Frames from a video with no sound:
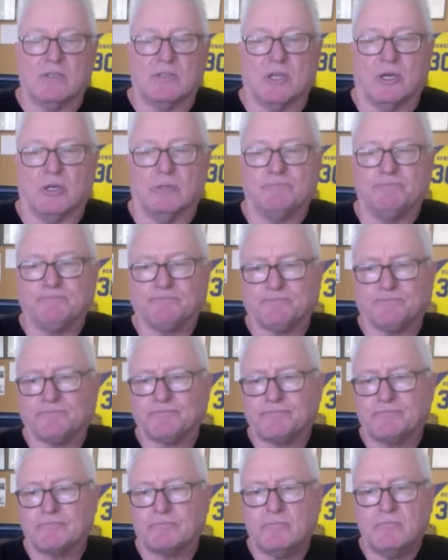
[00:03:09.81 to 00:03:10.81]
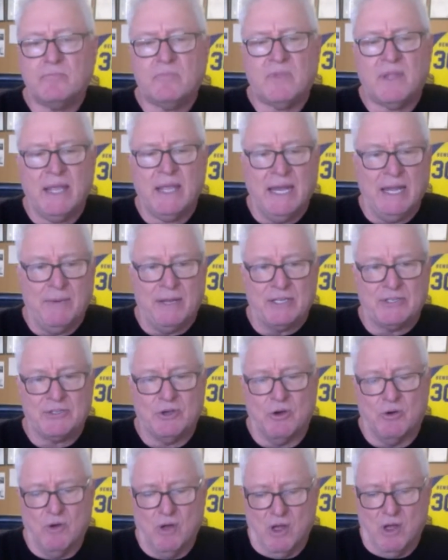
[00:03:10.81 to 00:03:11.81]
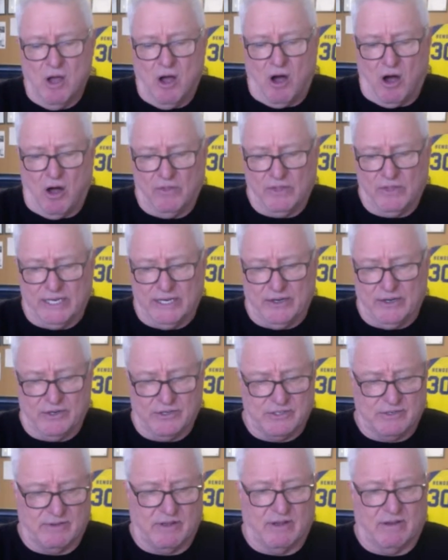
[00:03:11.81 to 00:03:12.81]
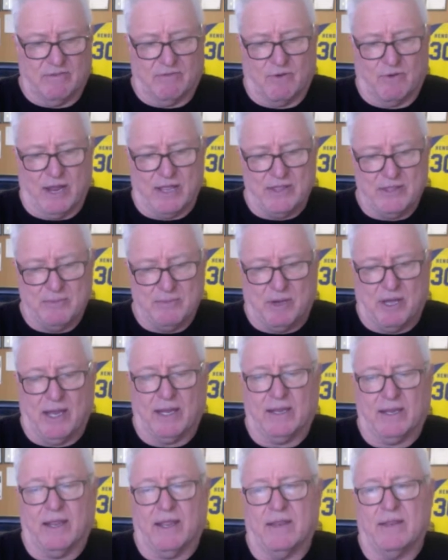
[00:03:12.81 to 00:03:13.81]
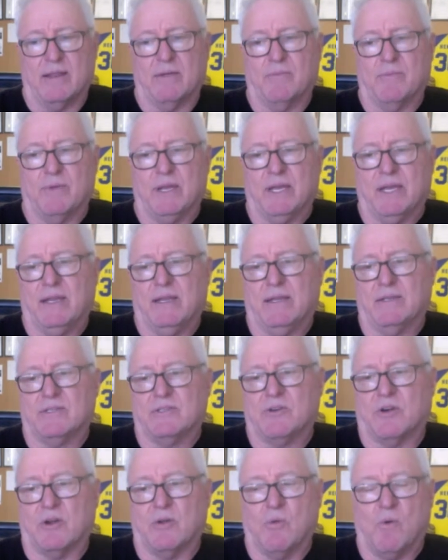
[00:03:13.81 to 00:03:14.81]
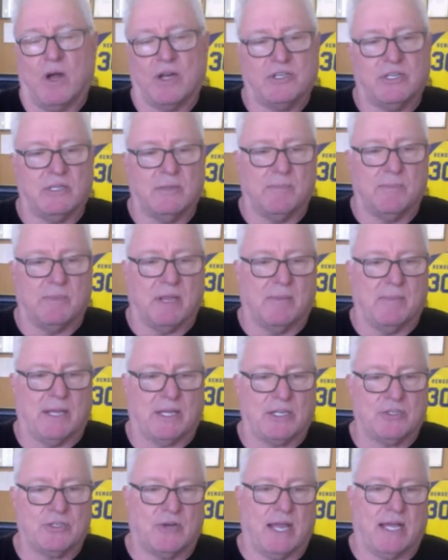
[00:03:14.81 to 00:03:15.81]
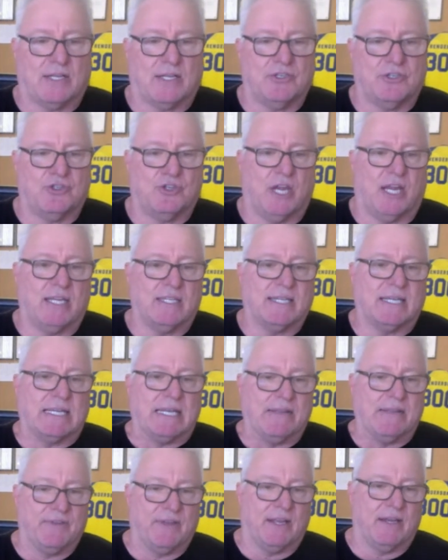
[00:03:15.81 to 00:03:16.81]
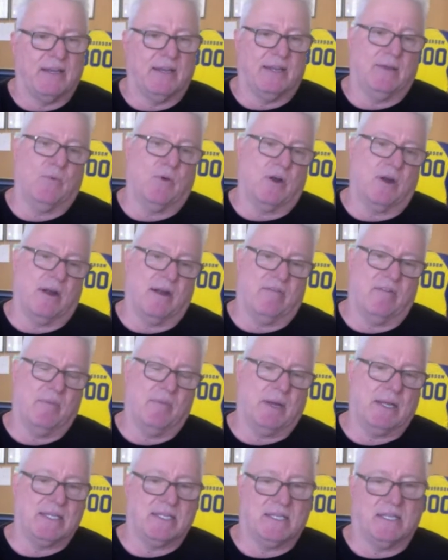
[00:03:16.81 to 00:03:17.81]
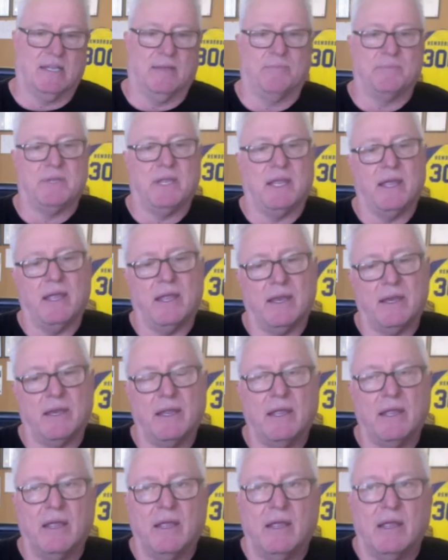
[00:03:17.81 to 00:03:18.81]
So anyway, so all the years of riding the bike, and then we started watching the BMX tracks change significantly, where everybody's clipped in.